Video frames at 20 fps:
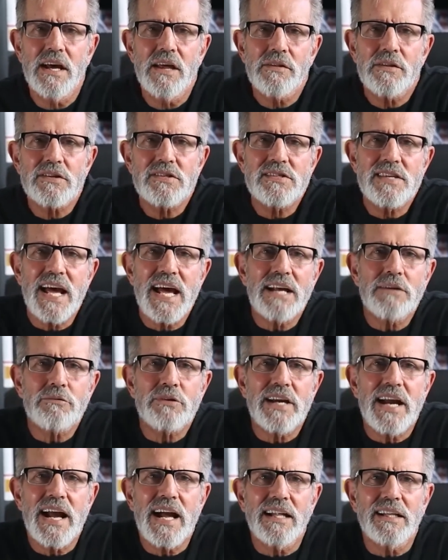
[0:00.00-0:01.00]
the sad
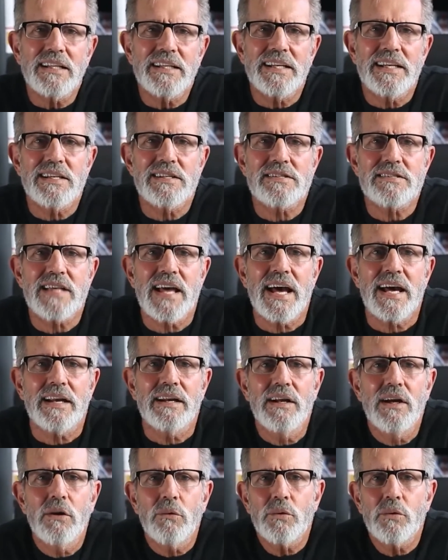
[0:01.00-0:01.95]
reality is that